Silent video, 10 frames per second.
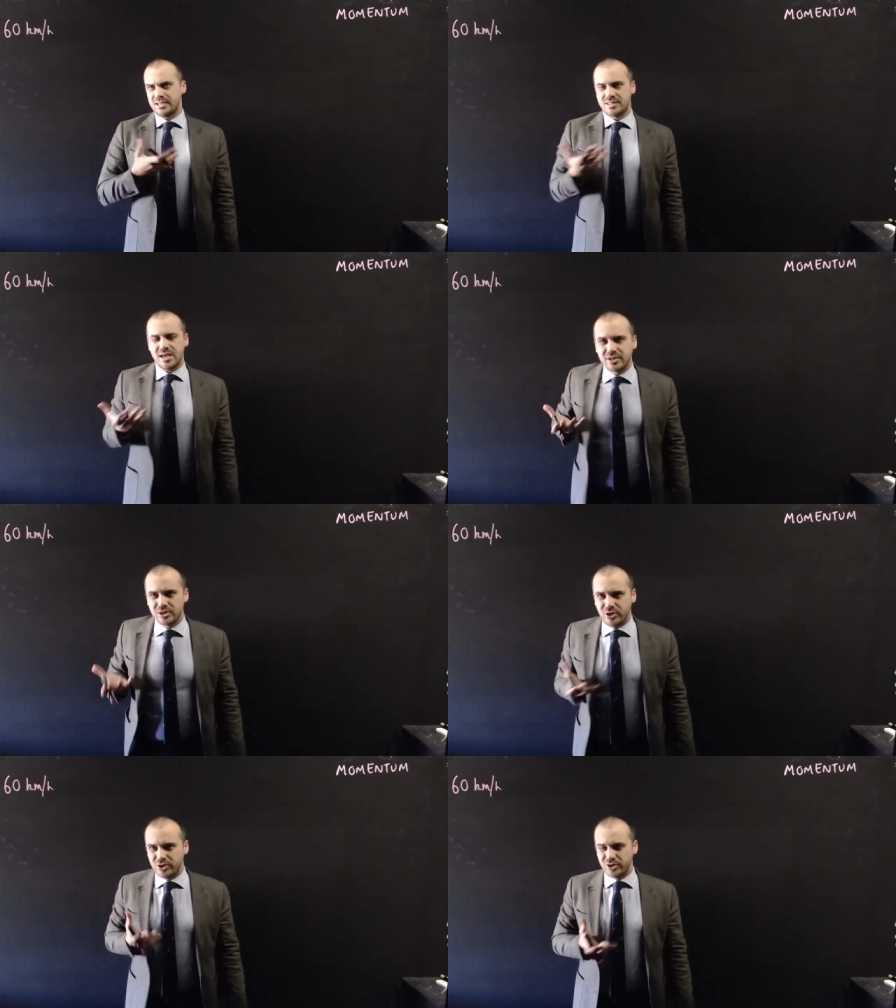Is that
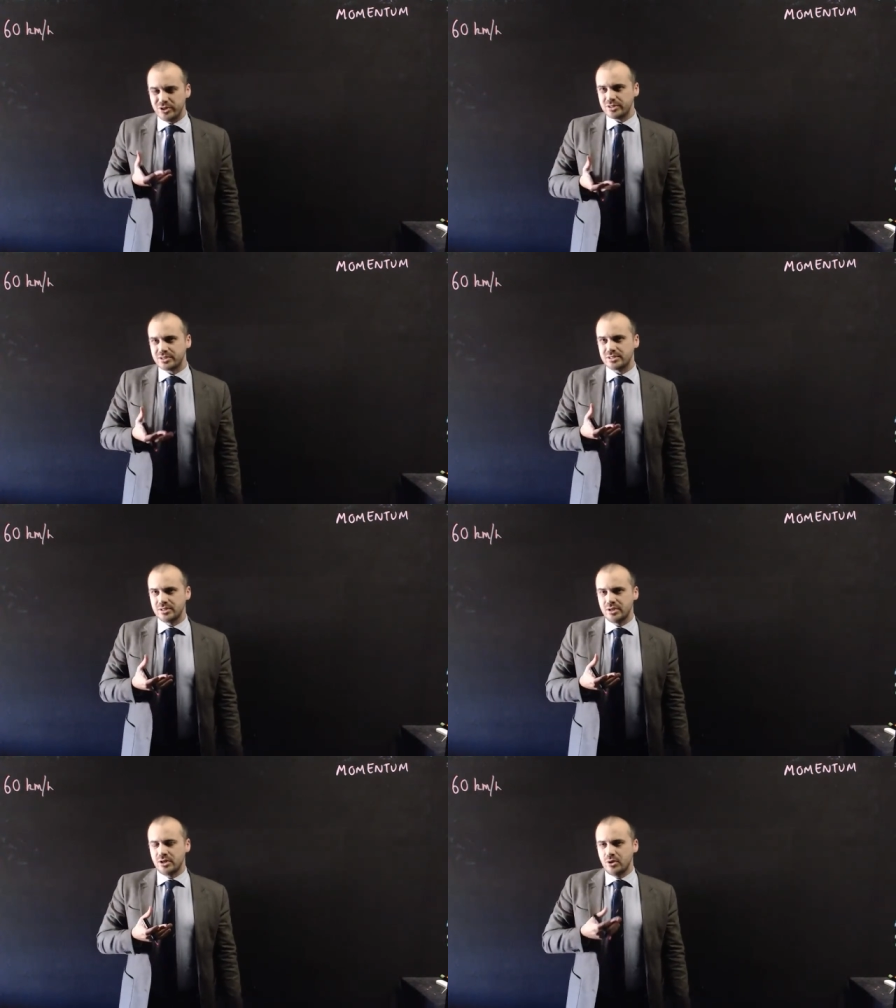going to hurt?
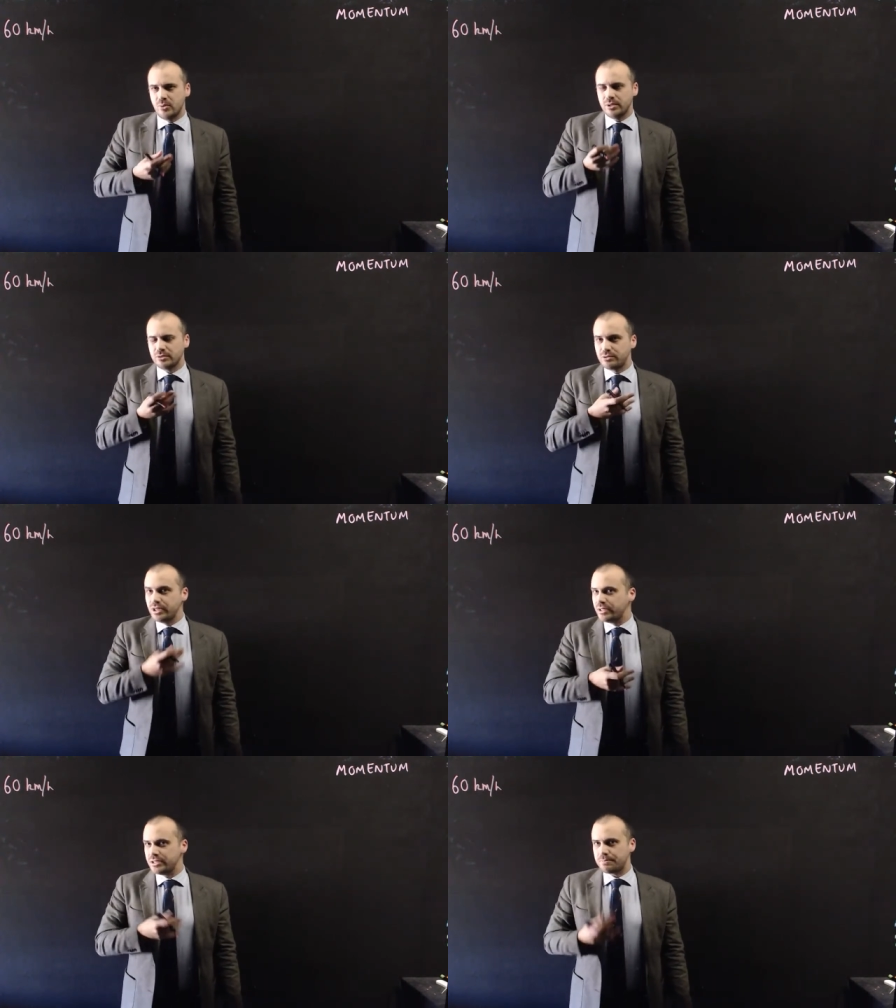Well, it
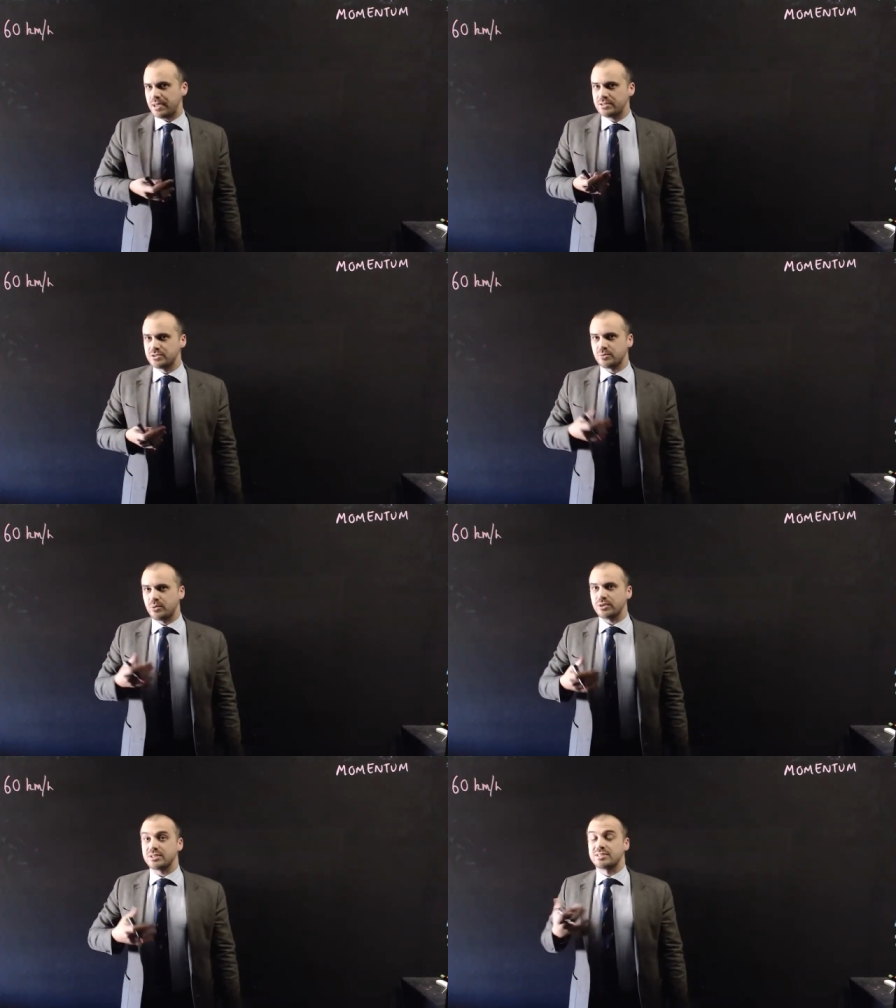really depends on
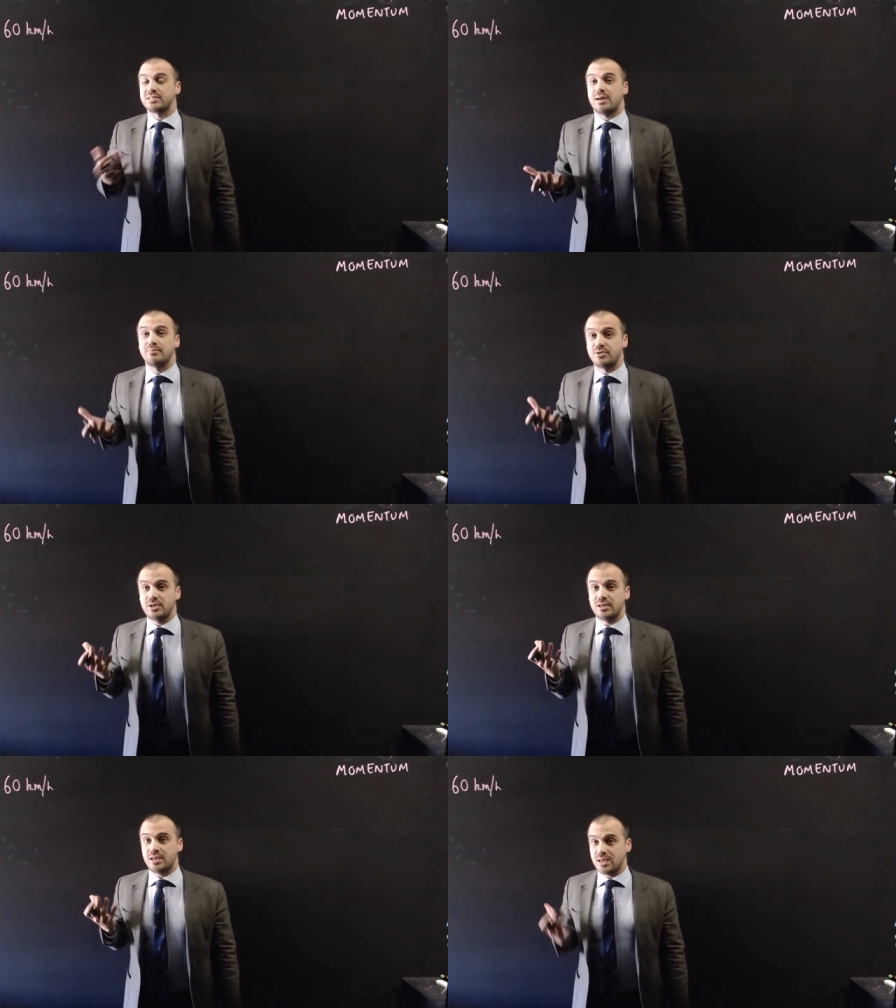what the
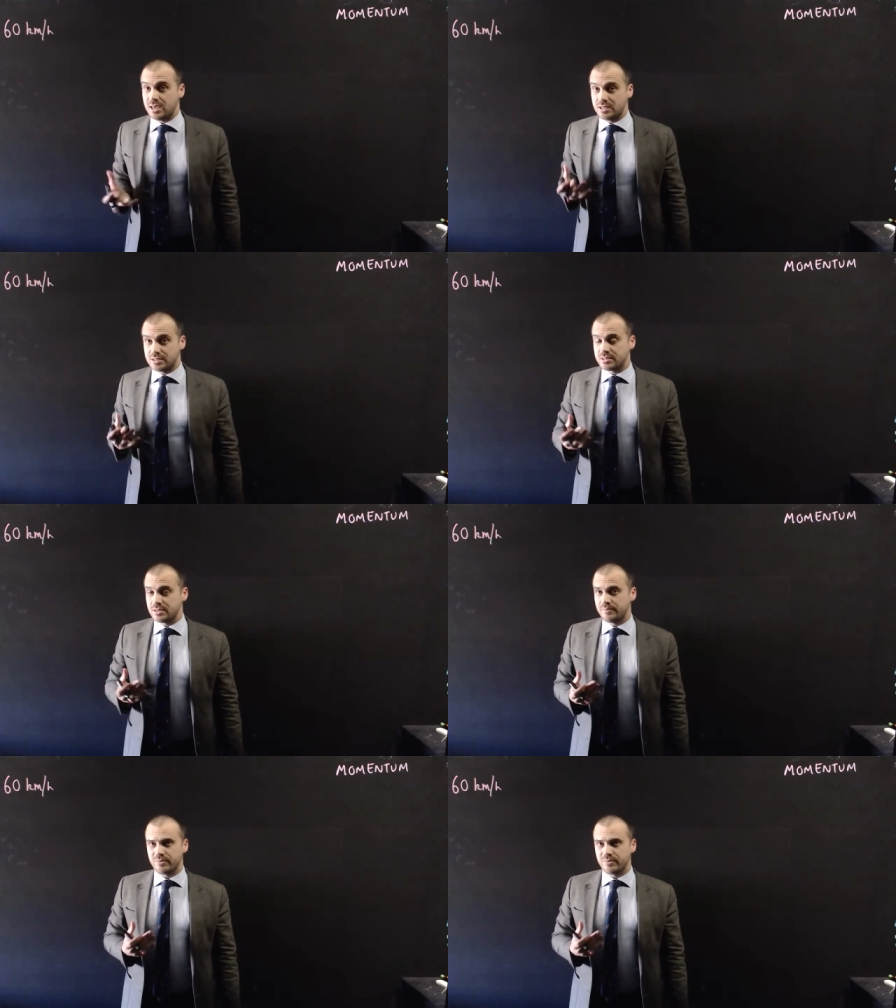something is.